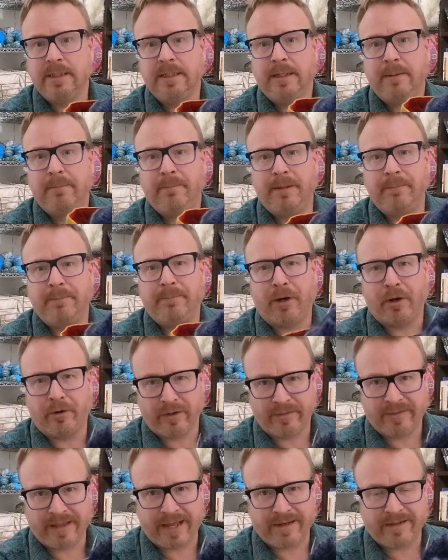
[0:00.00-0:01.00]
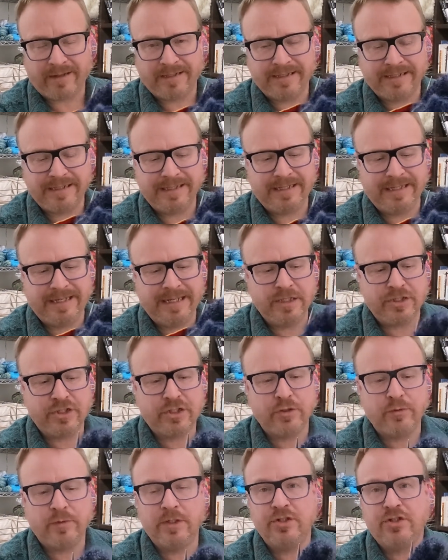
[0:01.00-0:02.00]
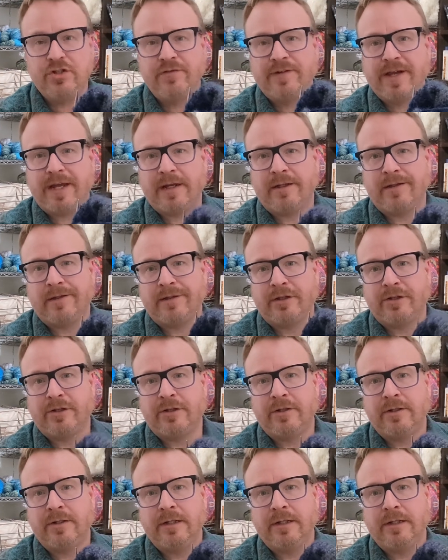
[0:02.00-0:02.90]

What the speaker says: But part of that issue is you've got to learn